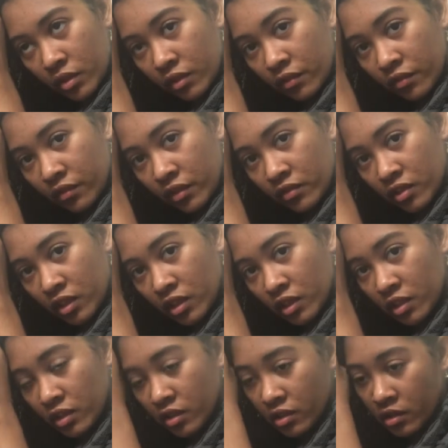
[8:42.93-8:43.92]

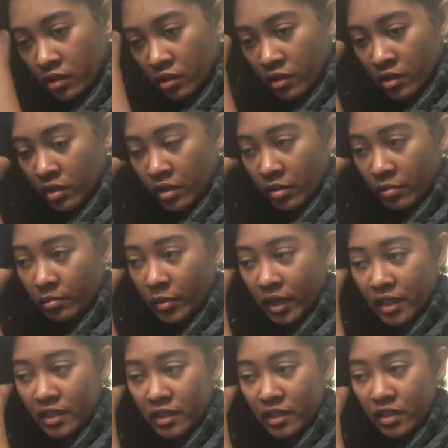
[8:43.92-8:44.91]
15 by
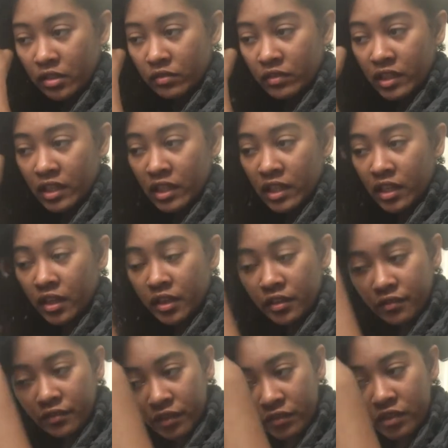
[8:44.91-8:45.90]
itself, and then the other
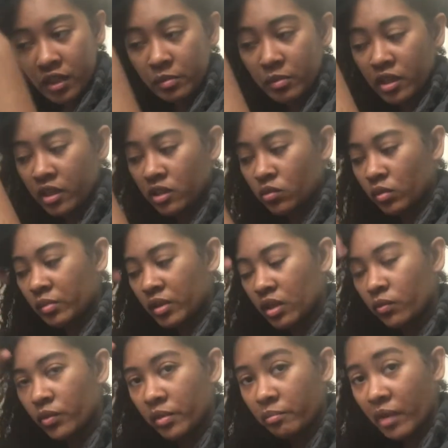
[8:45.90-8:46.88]
15 minutes will be
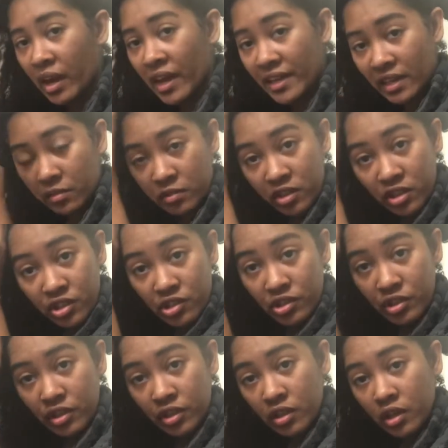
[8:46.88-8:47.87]
with my deep
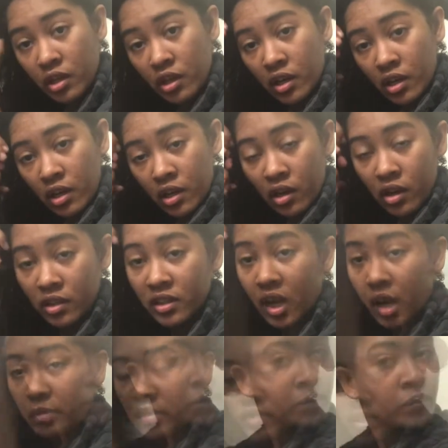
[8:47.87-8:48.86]
conditioner on
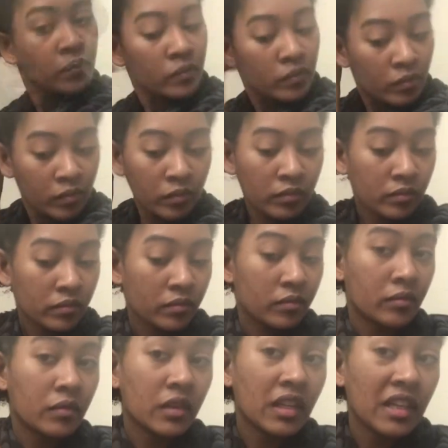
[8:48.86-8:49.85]
top of it.
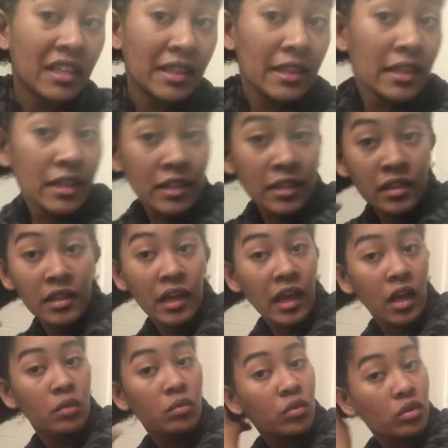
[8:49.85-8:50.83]
And then
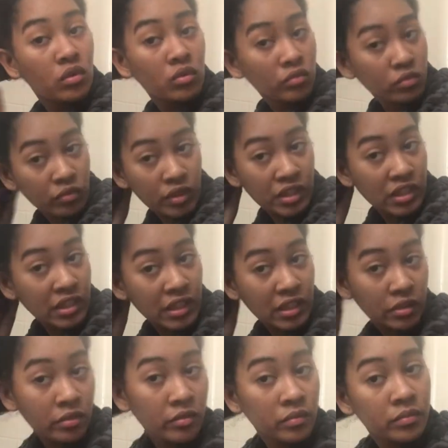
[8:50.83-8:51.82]
I will rinse it out.